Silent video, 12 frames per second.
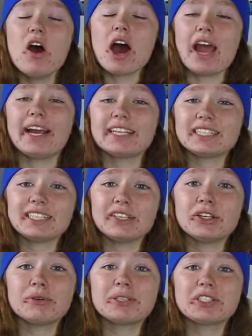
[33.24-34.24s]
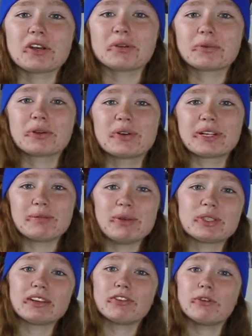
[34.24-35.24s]
I got to see her, we started recording
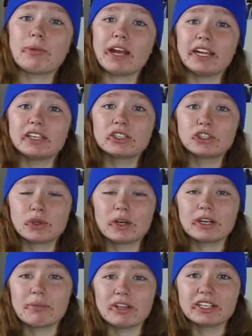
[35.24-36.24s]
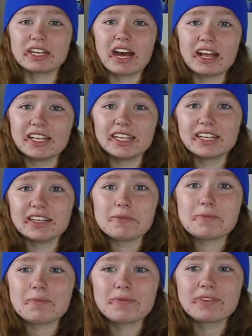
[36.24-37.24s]
music for my short Melancholia,
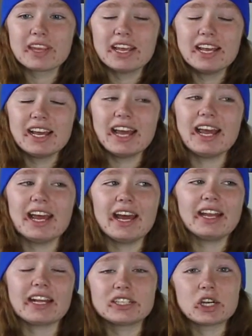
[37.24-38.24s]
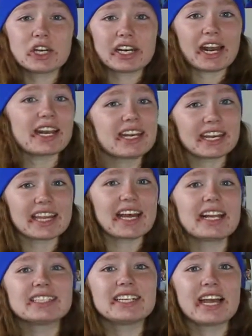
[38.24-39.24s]
and I started editing
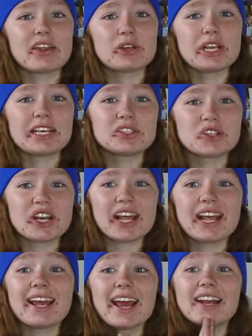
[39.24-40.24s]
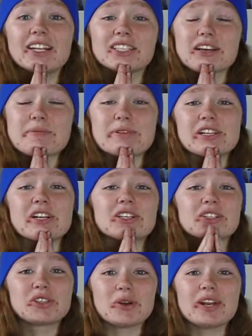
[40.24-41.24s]
it together yesterday and it's coming along
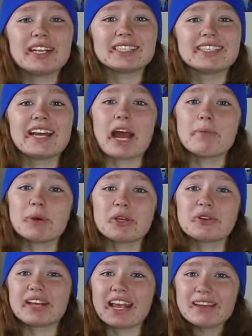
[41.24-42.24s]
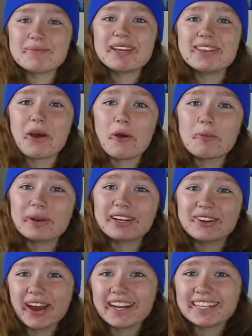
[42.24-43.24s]
so nicely. I put your name in the opening
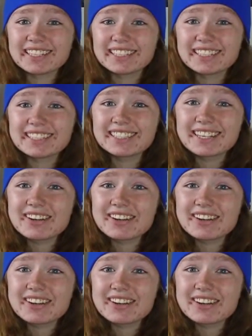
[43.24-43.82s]
credits.